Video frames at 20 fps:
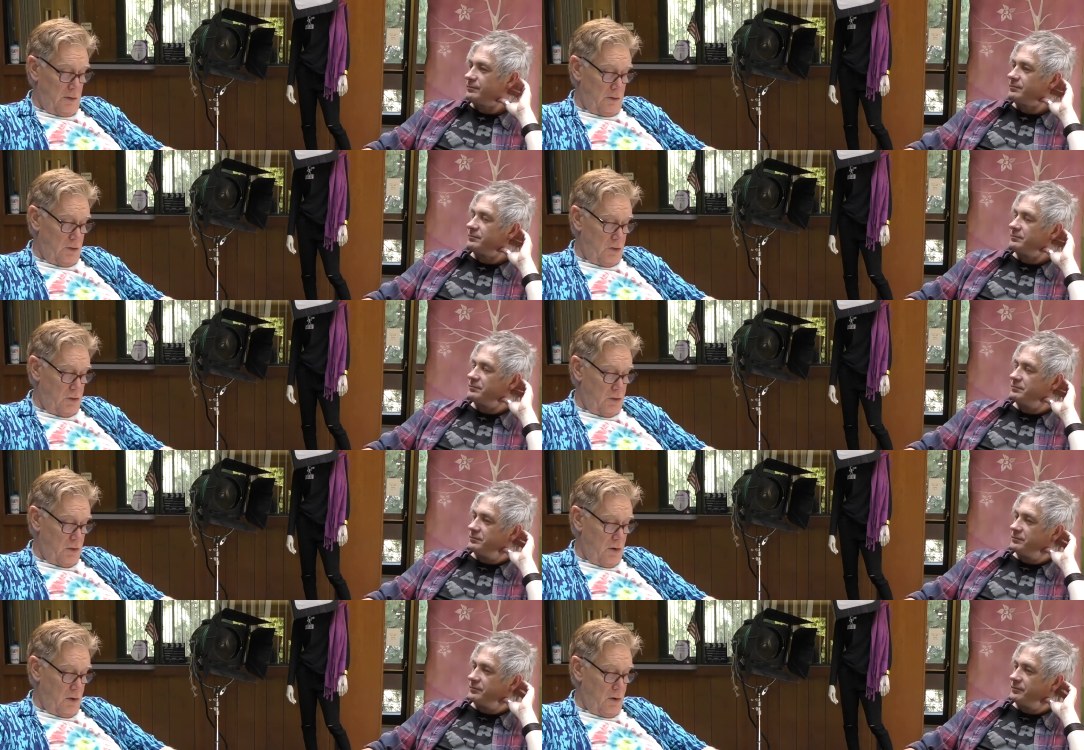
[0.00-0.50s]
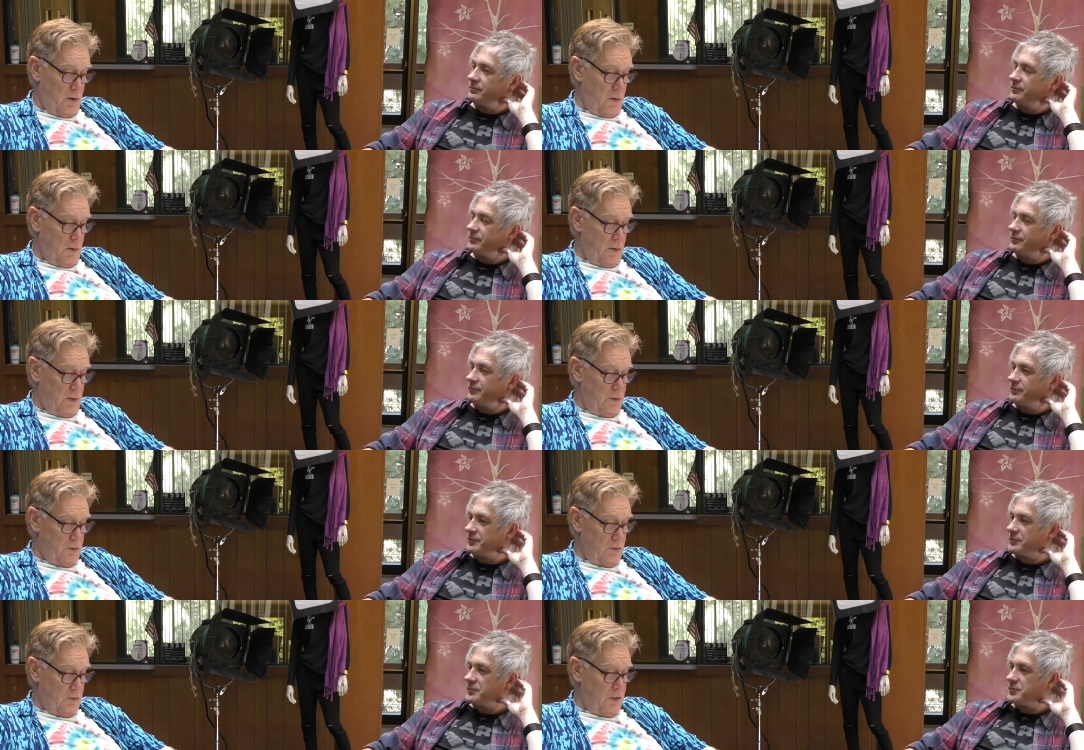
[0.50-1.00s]
Speaker 1: the show,
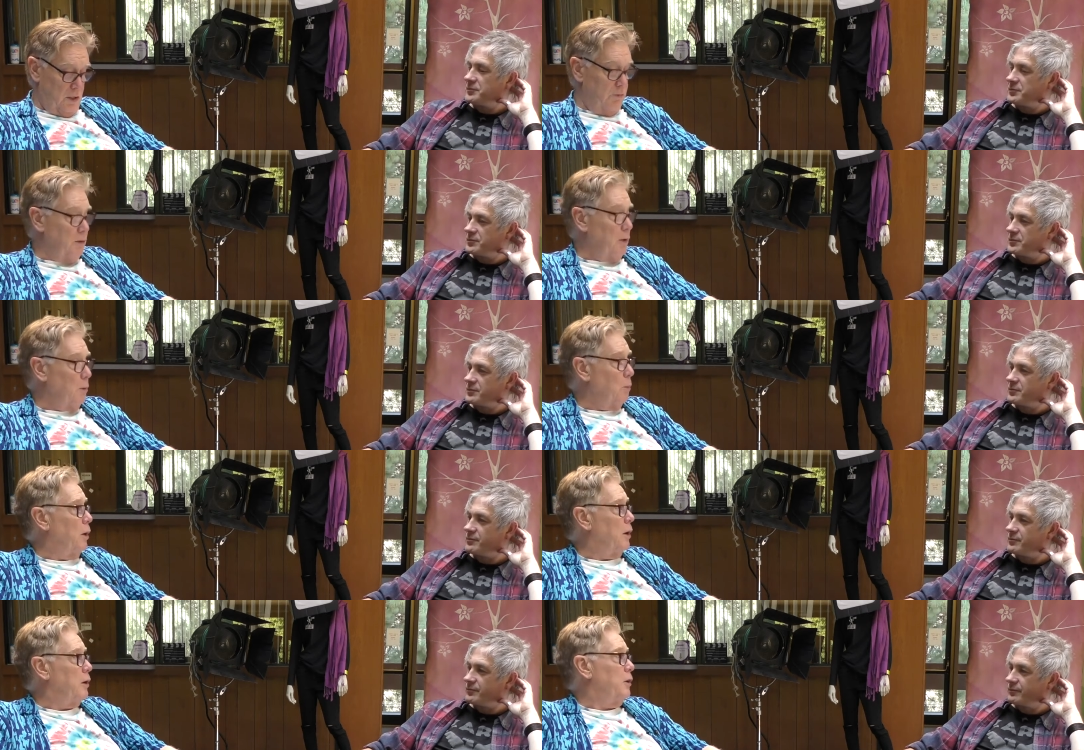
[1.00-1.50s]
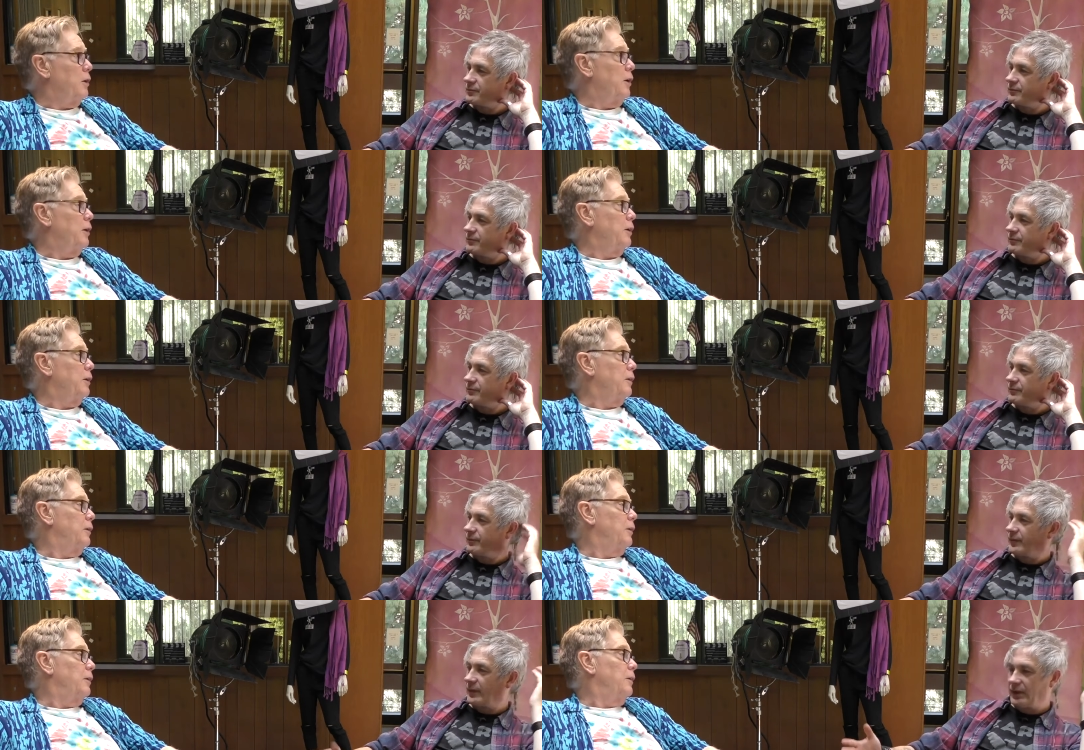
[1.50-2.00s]
was Stevie Wonder.
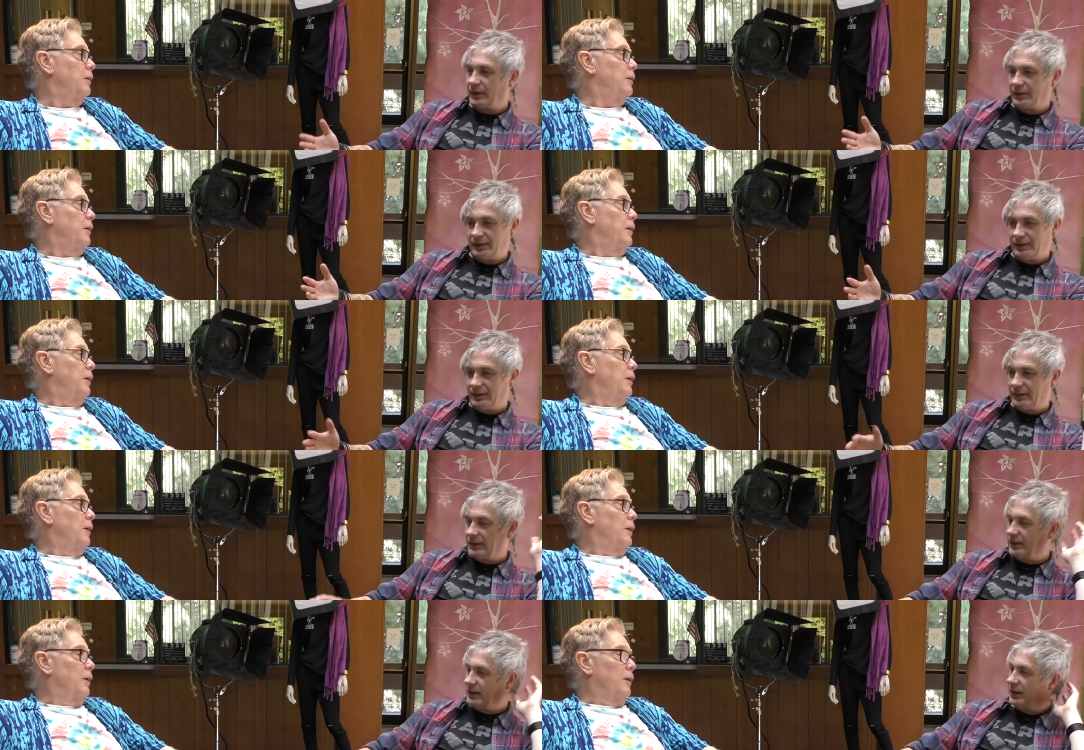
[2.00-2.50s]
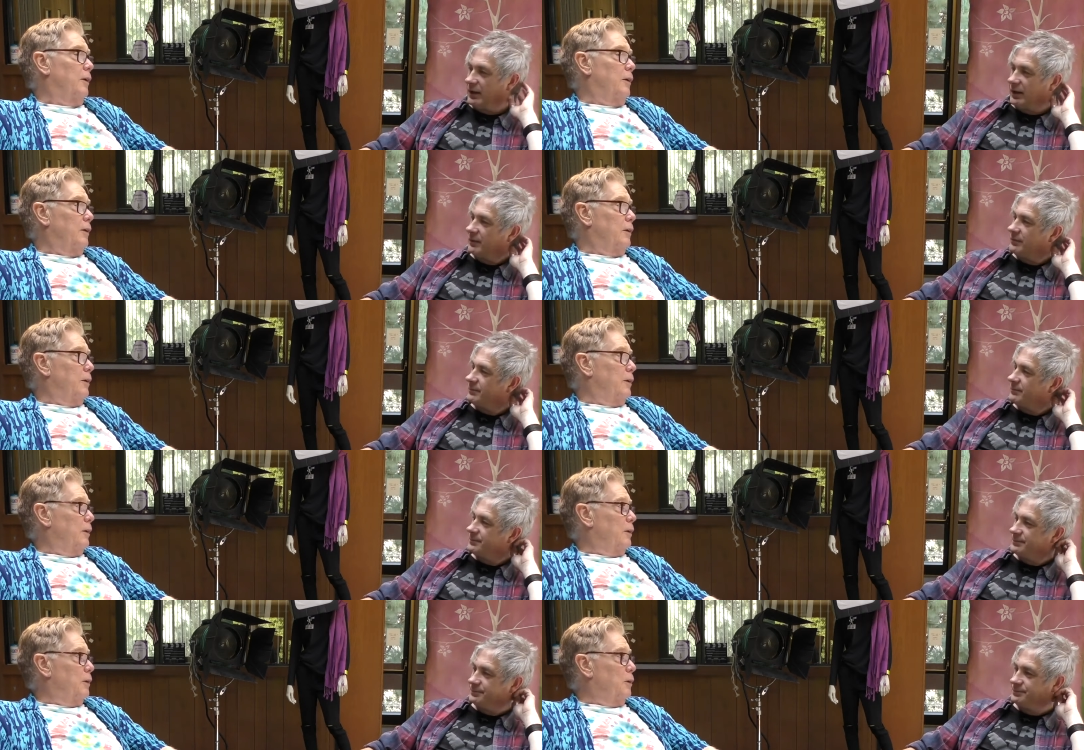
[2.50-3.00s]
Yeah.
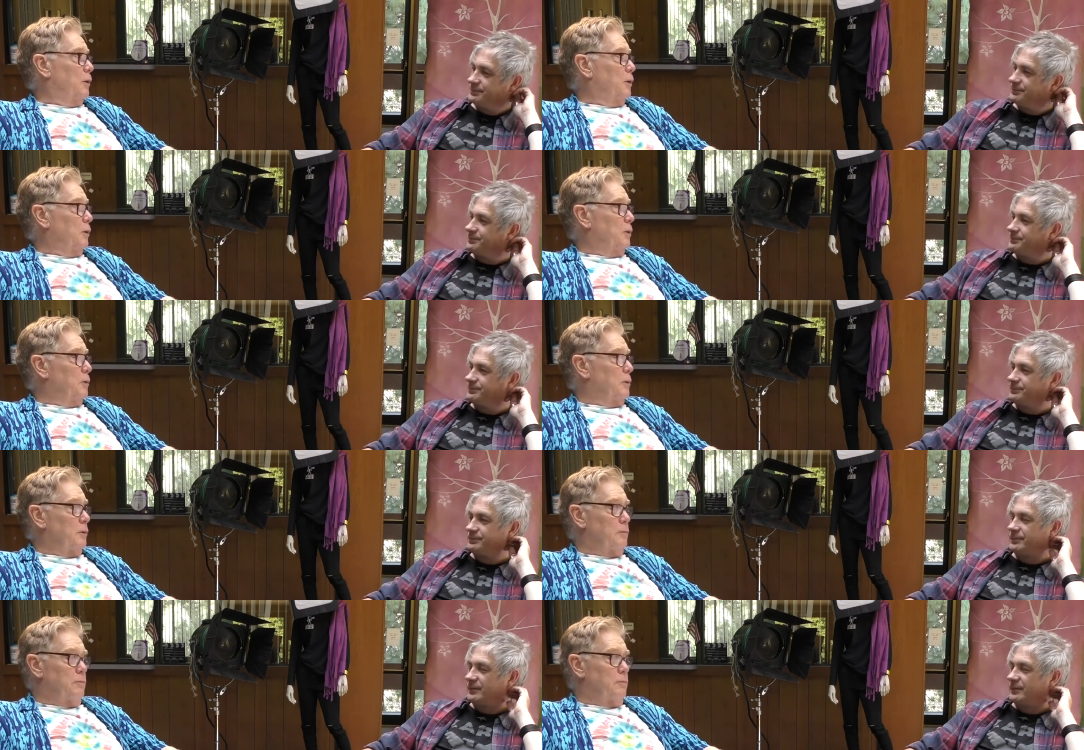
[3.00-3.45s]
Who